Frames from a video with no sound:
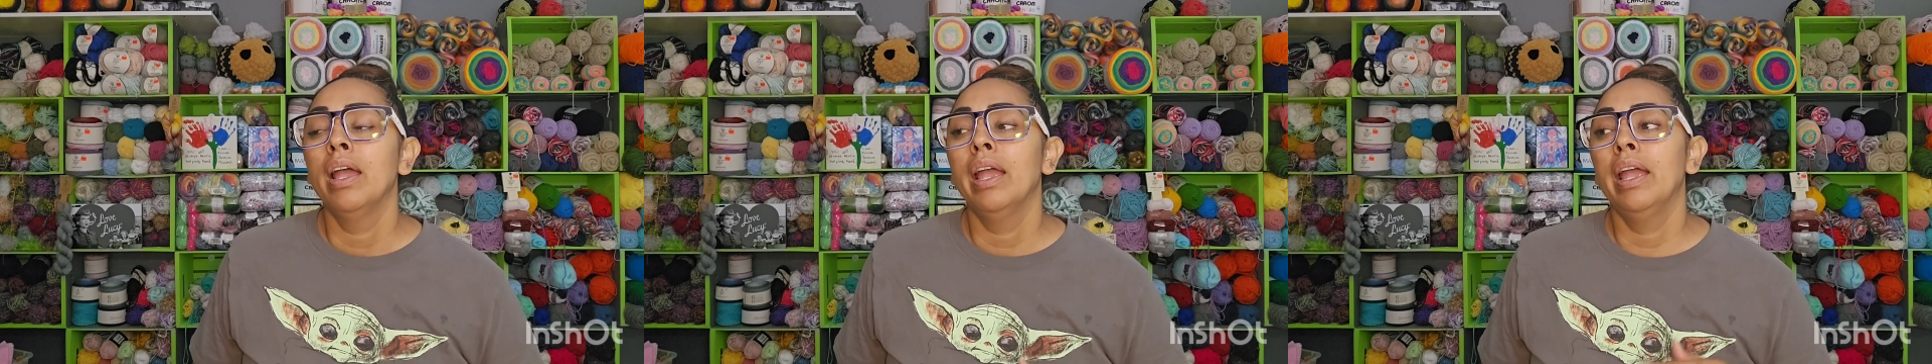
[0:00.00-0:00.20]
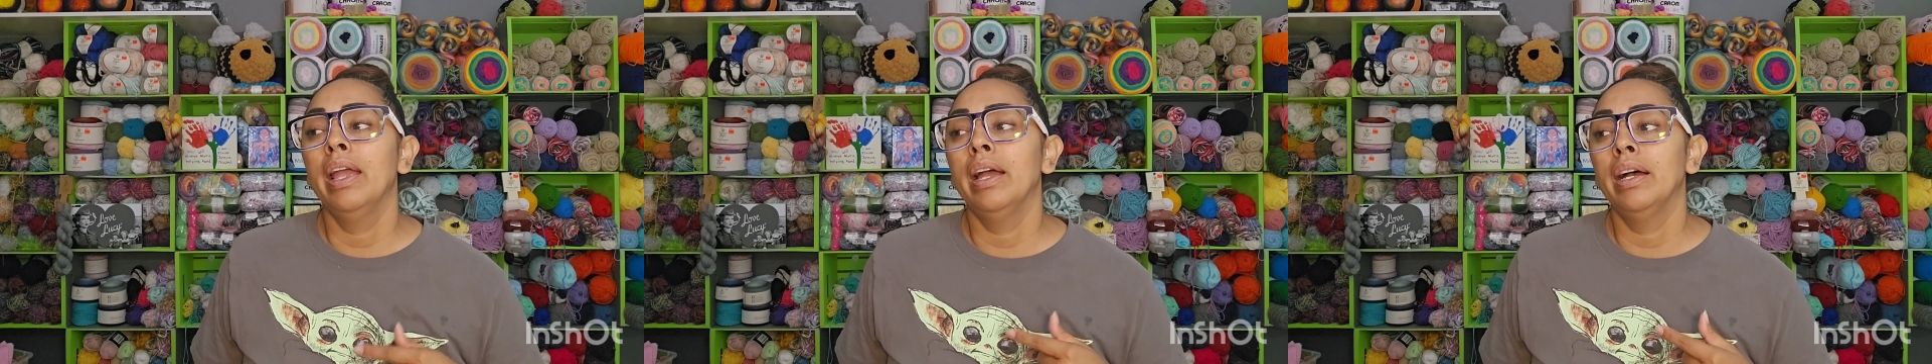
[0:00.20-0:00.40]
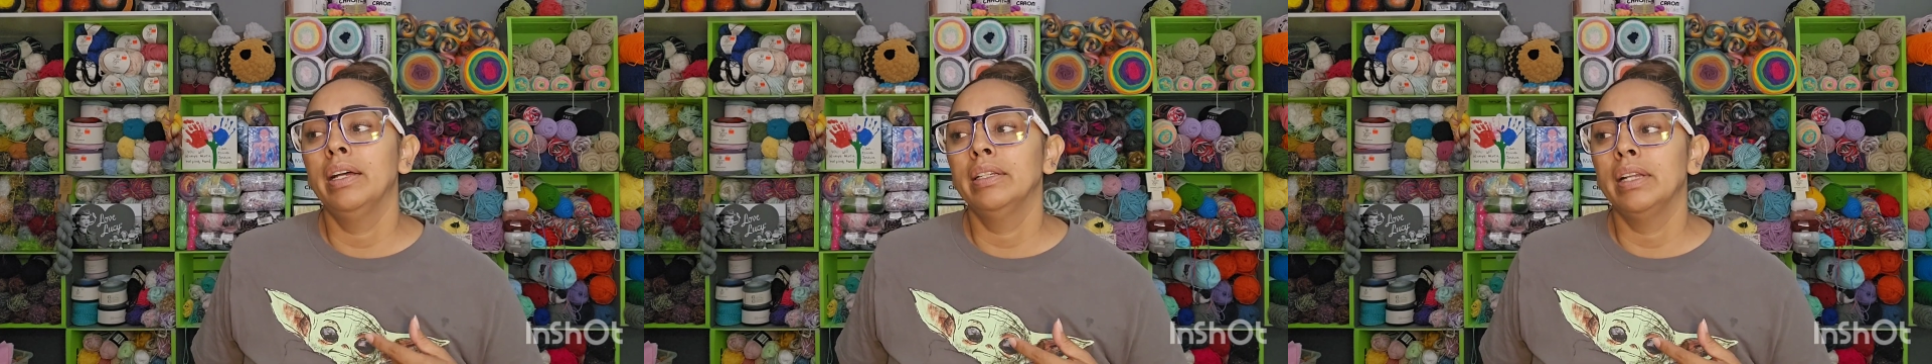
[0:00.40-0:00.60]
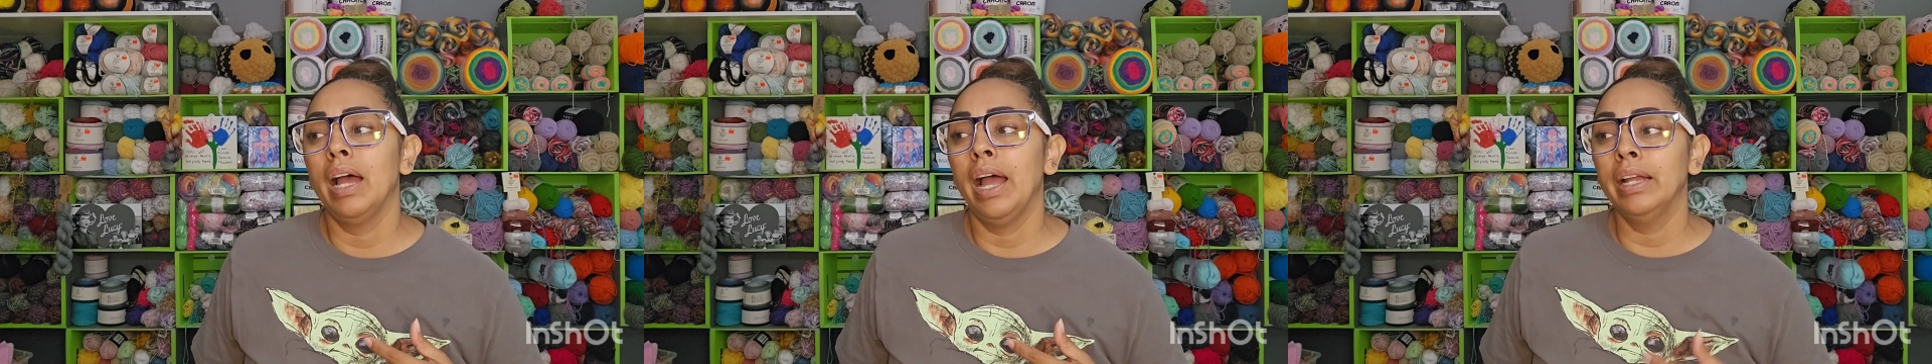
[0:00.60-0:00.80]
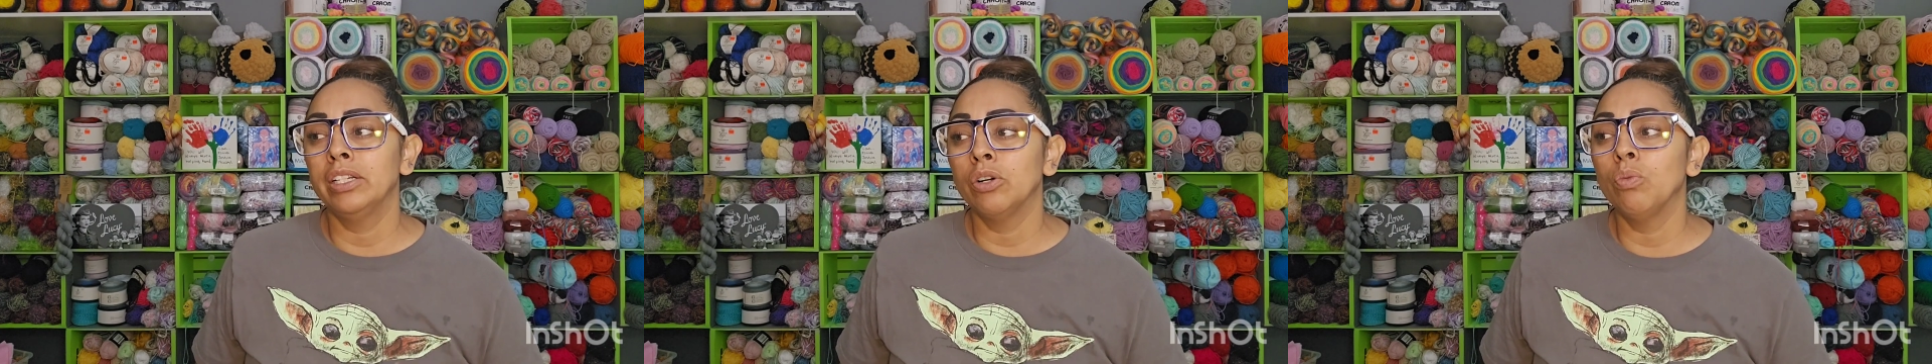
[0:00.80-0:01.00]
And
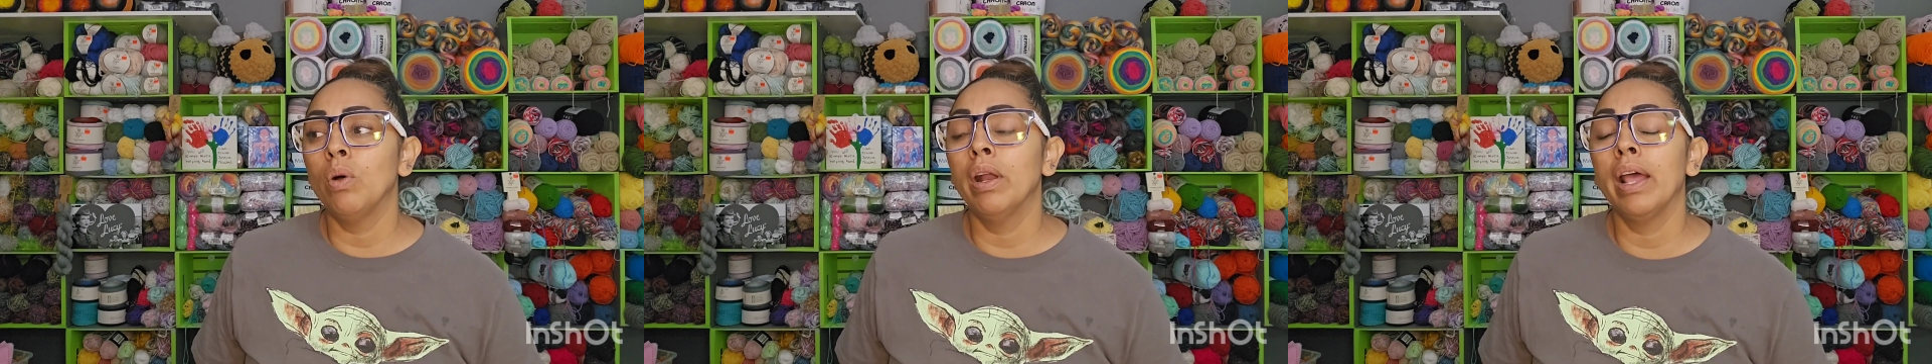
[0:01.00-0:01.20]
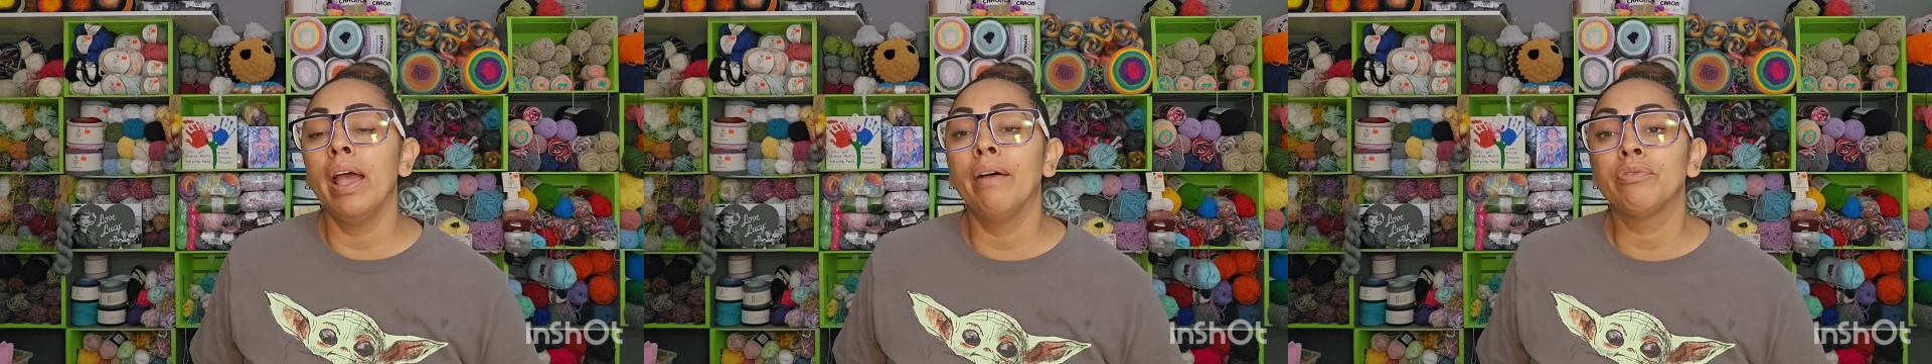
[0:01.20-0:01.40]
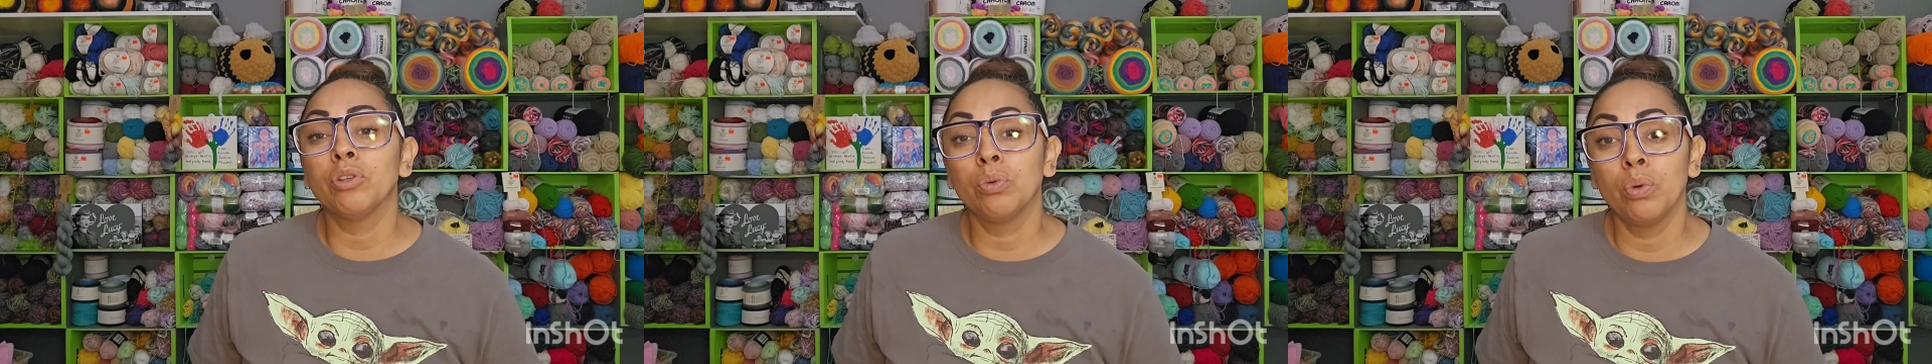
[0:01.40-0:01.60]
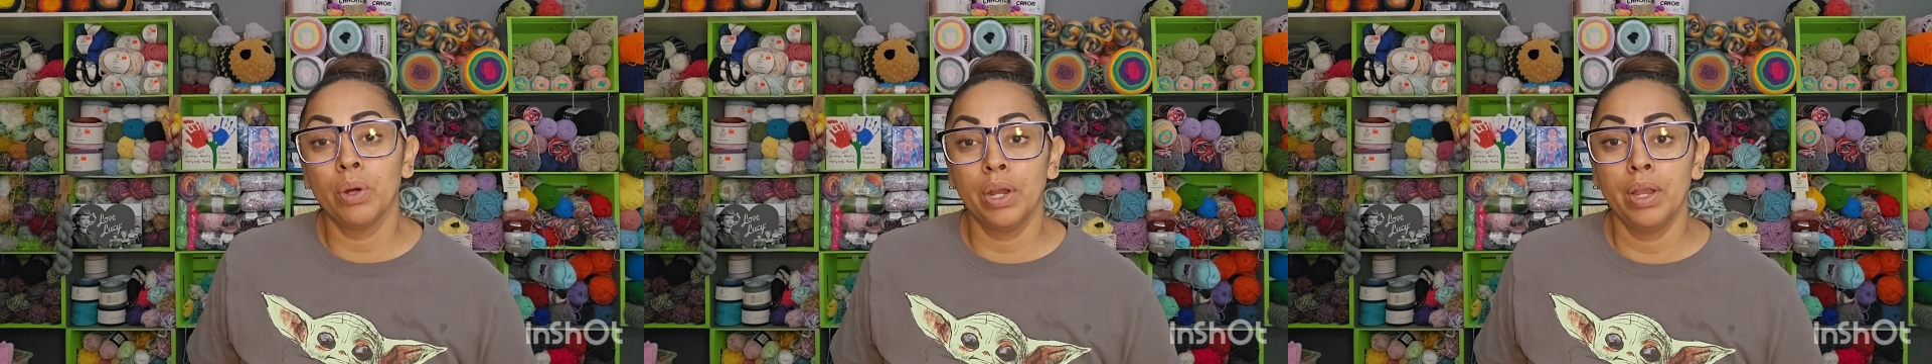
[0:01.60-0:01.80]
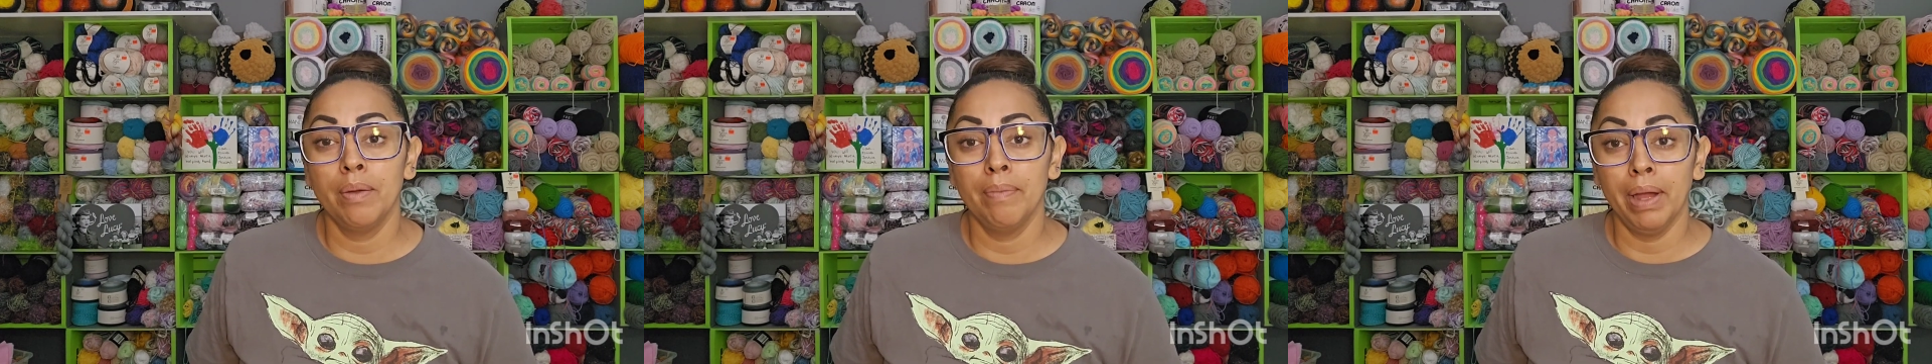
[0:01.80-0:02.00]
I don't want to have to
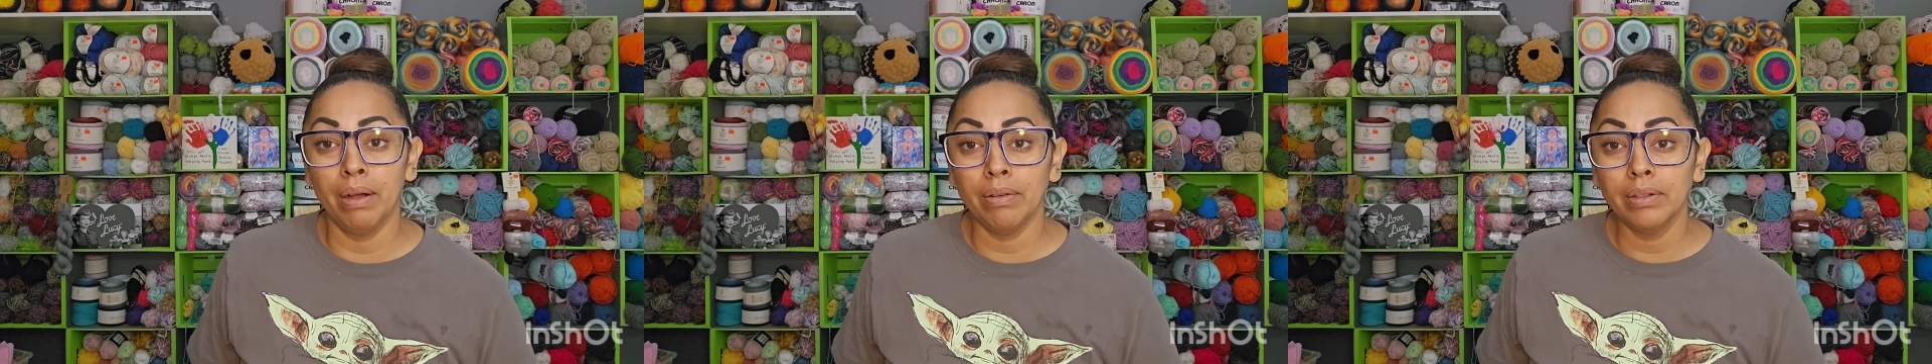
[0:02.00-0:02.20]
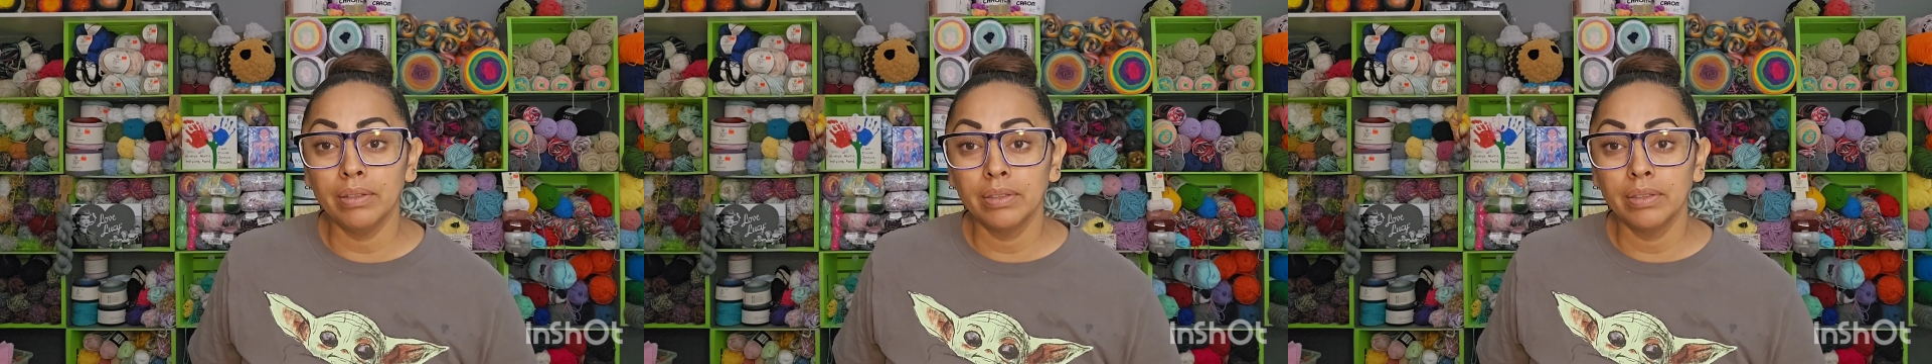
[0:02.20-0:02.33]
worry about,